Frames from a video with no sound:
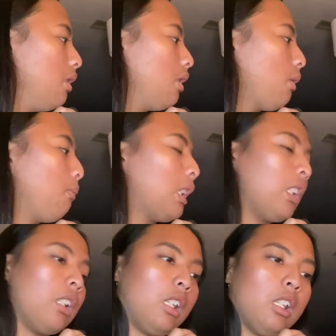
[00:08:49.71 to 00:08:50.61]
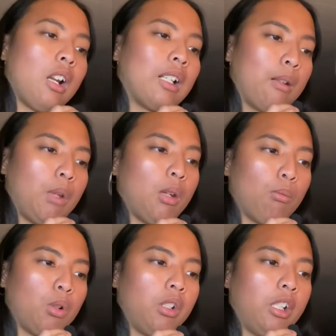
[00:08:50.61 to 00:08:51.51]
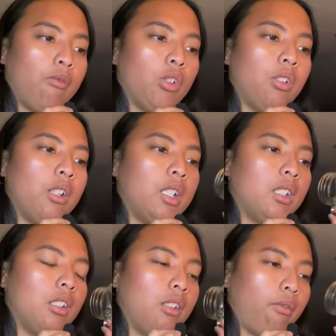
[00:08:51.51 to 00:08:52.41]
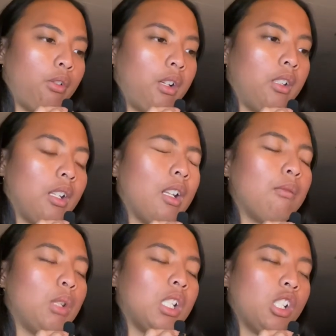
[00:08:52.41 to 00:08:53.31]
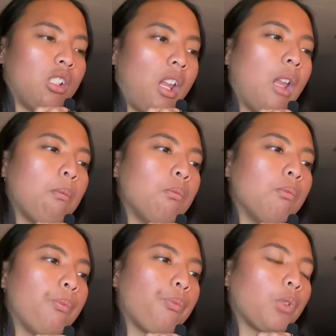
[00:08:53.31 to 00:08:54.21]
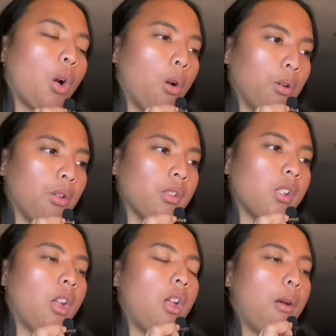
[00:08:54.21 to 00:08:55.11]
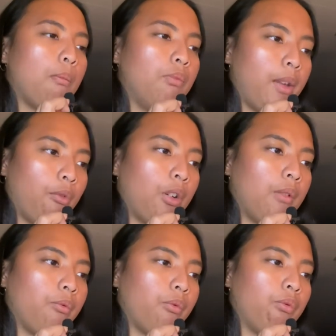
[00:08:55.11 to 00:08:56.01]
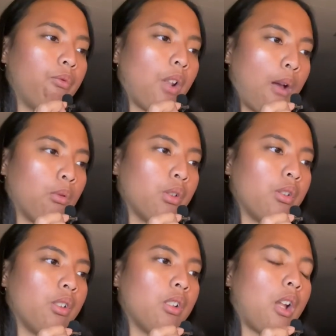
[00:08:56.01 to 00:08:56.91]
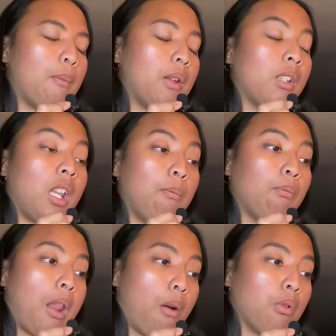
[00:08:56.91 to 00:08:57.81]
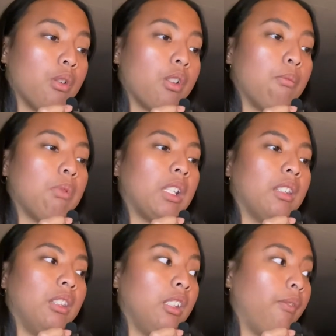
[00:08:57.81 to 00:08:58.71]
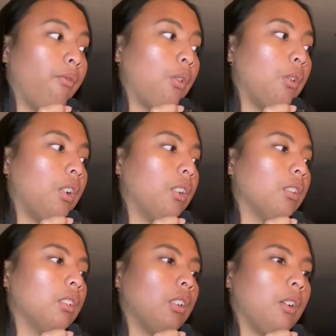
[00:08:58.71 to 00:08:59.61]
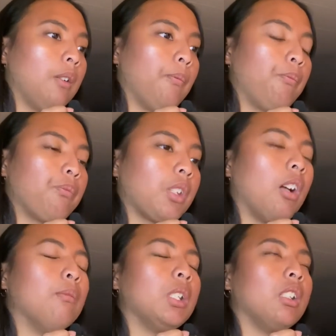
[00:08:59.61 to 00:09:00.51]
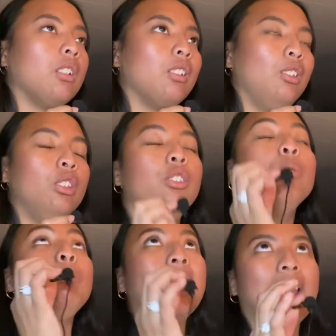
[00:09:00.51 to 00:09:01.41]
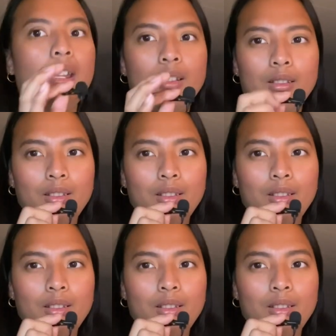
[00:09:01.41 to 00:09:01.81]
So but in here I'm gonna make more different, I mean same colors, different flowers, I mean same flowers but different, I mean duplicate,